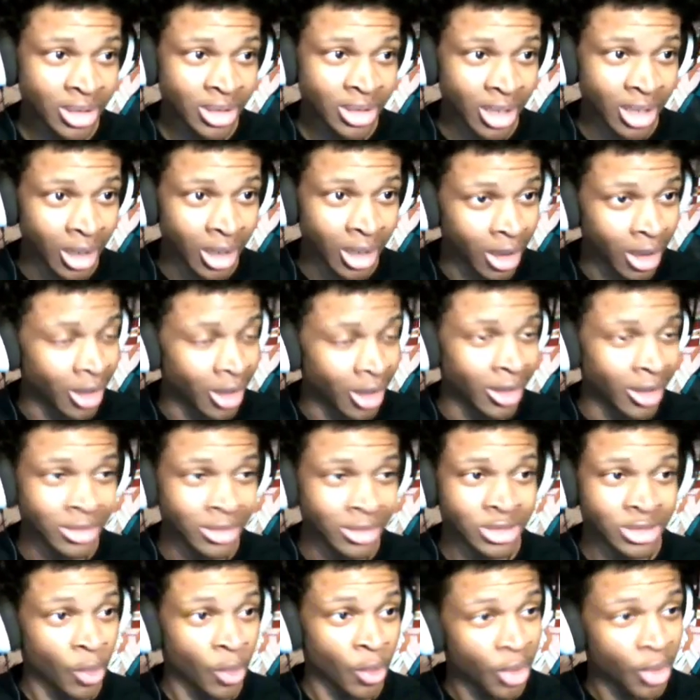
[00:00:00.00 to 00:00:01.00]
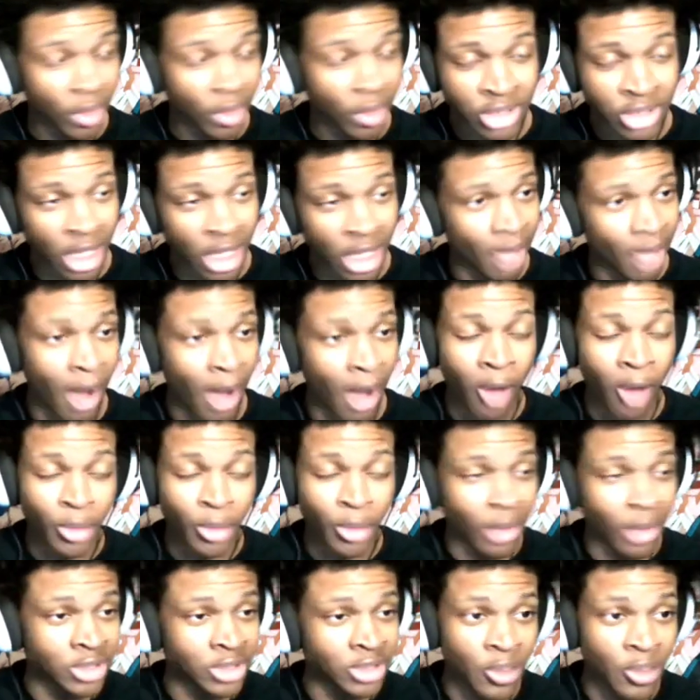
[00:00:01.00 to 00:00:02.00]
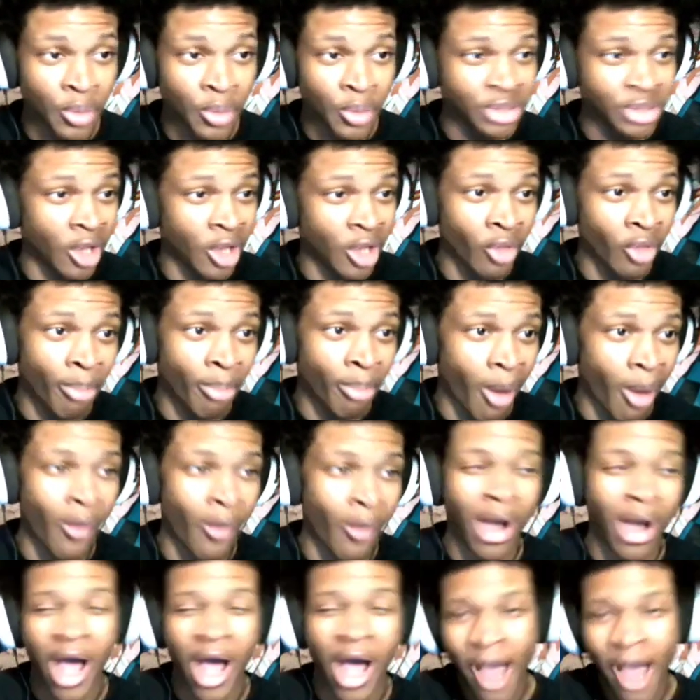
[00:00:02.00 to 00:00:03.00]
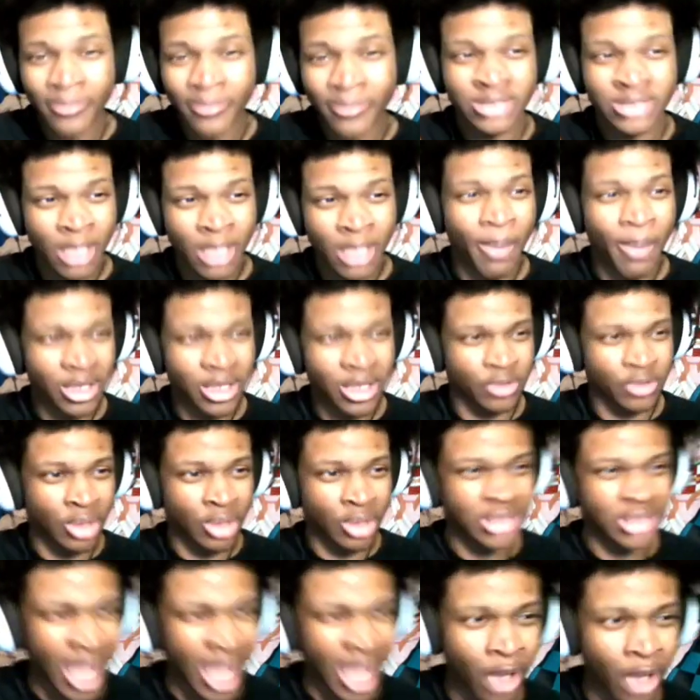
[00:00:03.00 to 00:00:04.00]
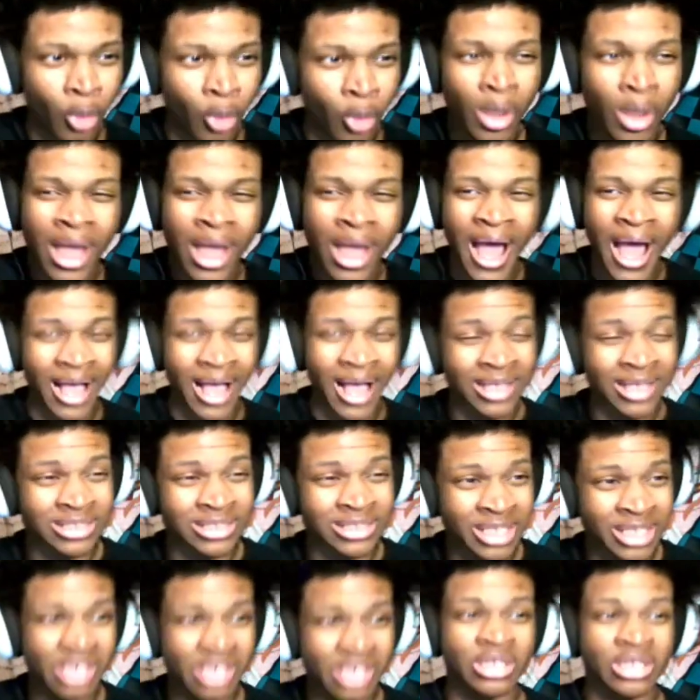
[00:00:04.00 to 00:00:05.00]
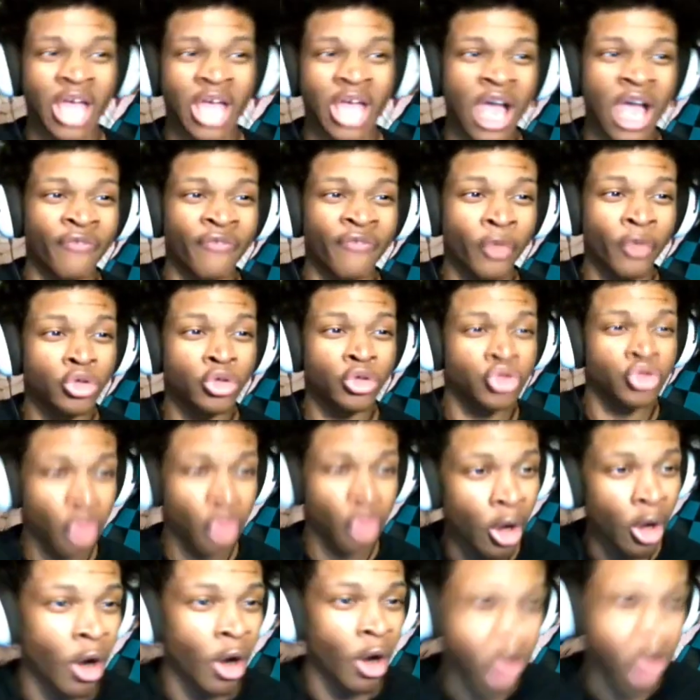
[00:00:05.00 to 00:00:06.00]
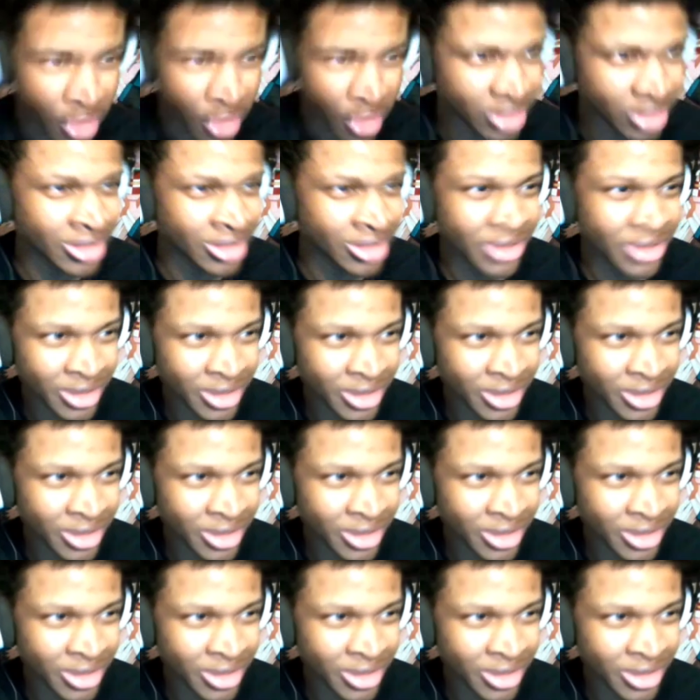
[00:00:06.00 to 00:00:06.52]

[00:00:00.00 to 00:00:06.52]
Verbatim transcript: Uh, so we gonna check him out. We gonna see what he's all about. Obviously, based on the title, I can see he's an Afro drill artist.